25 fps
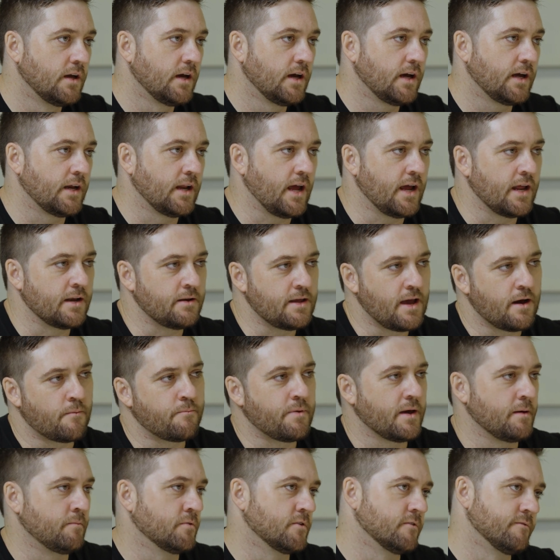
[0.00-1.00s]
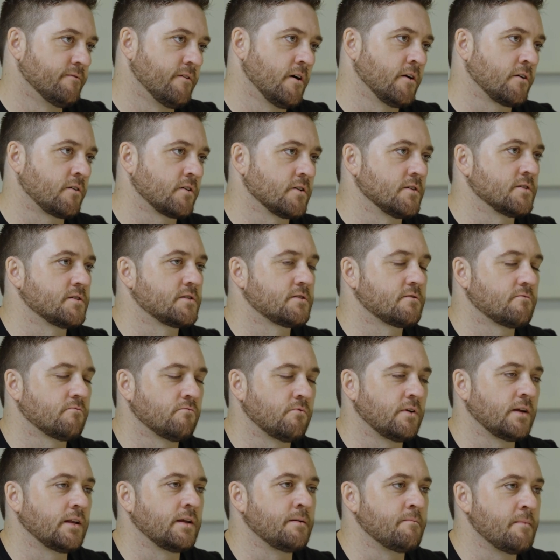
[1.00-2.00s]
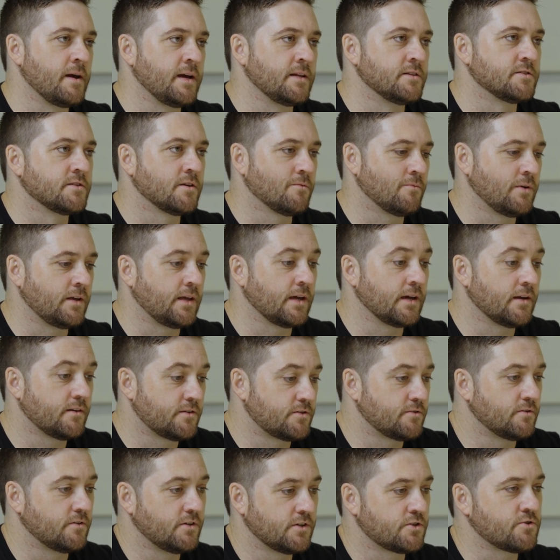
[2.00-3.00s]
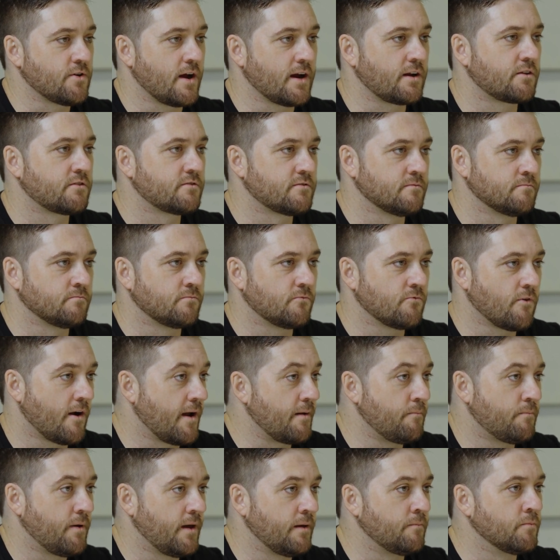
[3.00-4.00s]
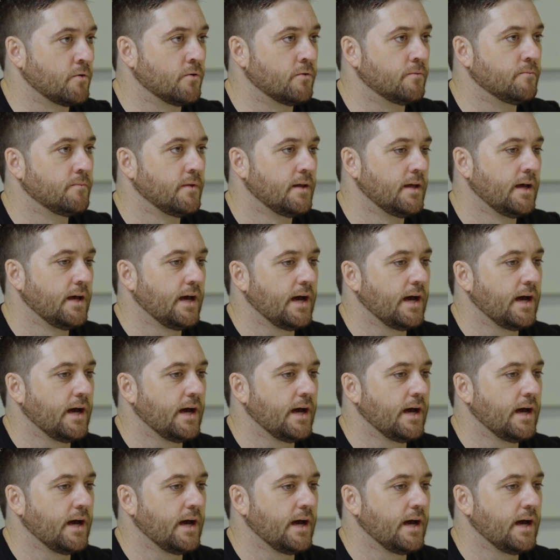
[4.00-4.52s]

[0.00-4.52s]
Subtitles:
And our people focus really means that we get to attract some great people.